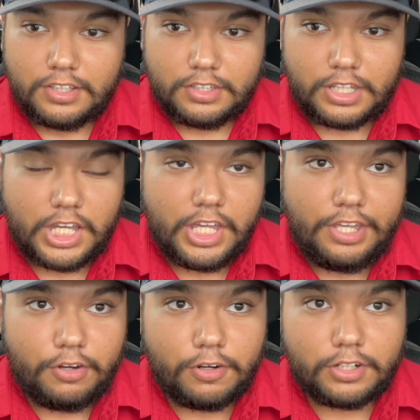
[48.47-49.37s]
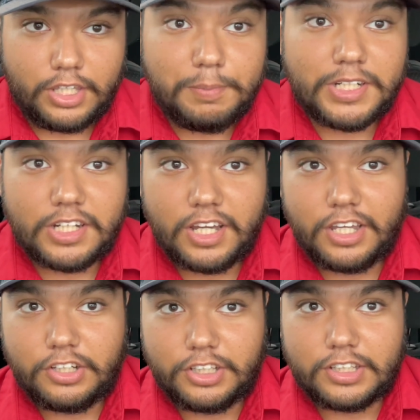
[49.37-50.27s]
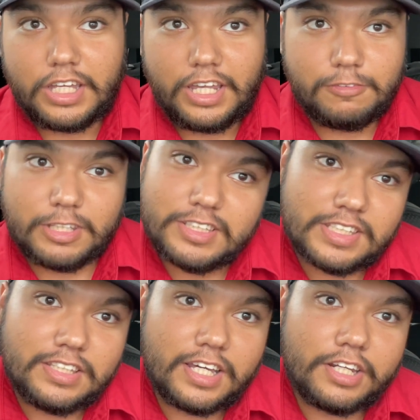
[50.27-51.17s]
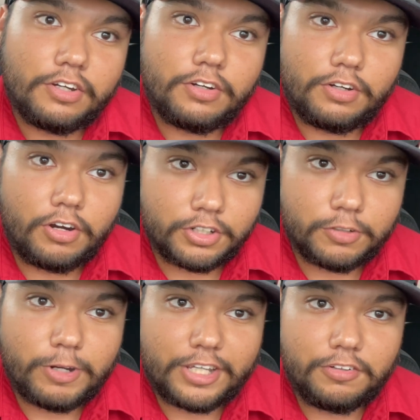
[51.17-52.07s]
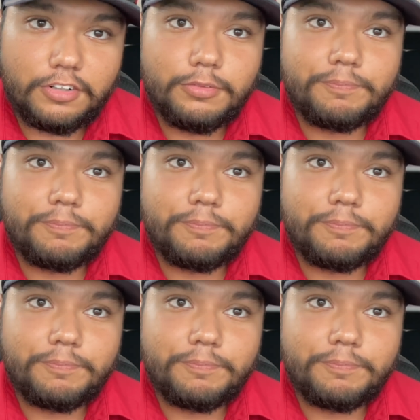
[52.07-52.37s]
they are keeping an eye on you. And if they see that on your record,